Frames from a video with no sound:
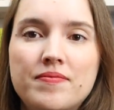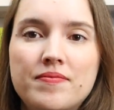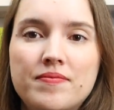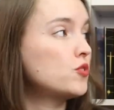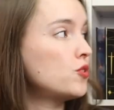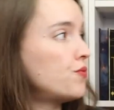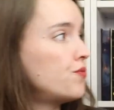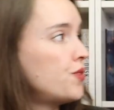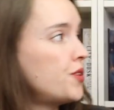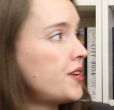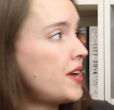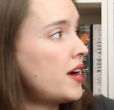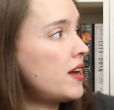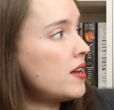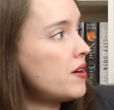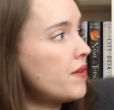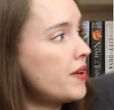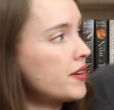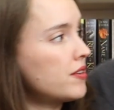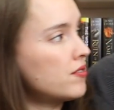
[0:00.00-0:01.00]
So for
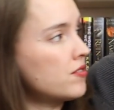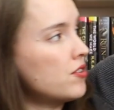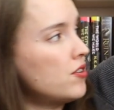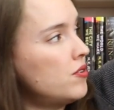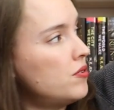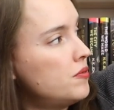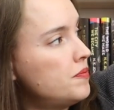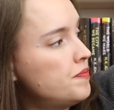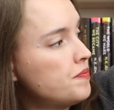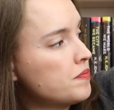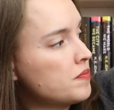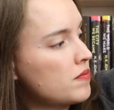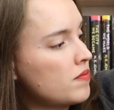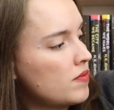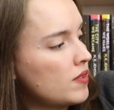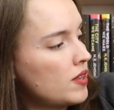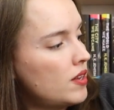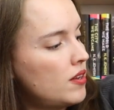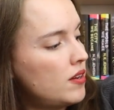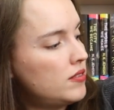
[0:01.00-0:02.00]
yellow, I could go
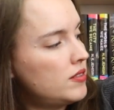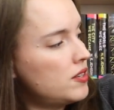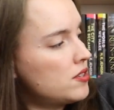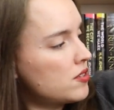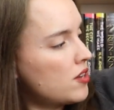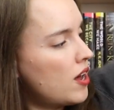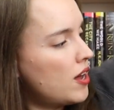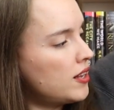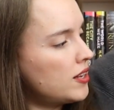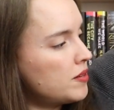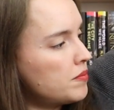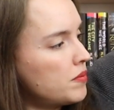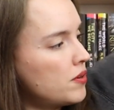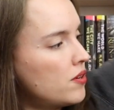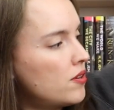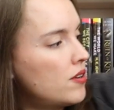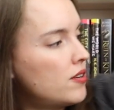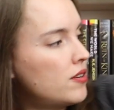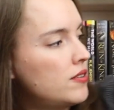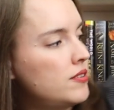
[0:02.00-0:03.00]
on this column
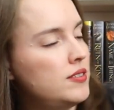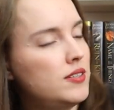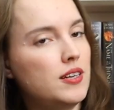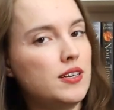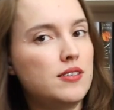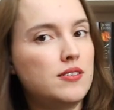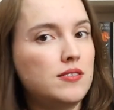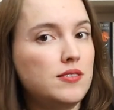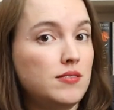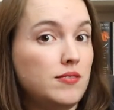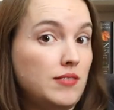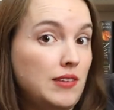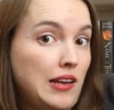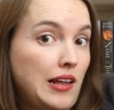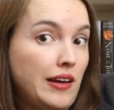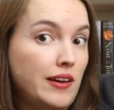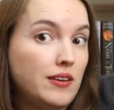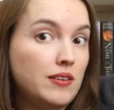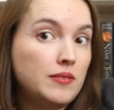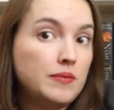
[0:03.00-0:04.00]
or on this
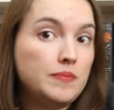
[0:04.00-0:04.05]
line.